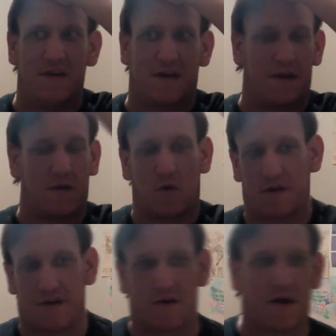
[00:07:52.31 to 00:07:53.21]

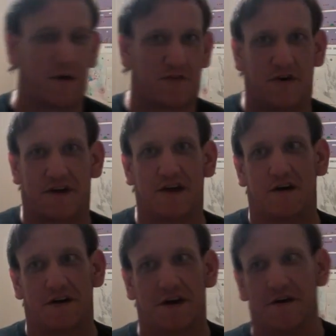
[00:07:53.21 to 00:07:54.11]
anyone. You know, I'm not trying to get
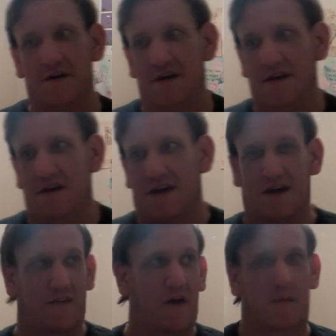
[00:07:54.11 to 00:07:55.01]
on here
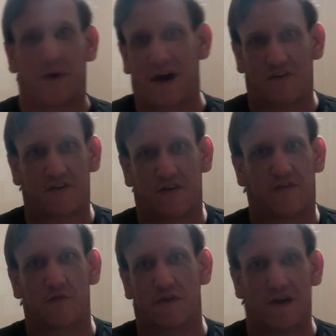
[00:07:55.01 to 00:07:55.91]
and, like, bash any
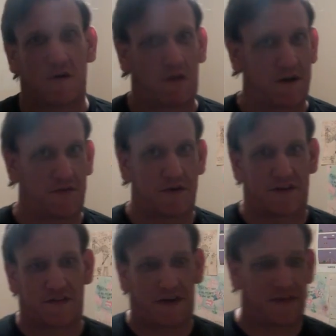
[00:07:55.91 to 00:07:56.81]
certain airlines or
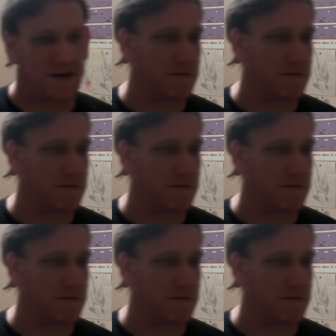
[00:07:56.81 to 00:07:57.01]
anything like that.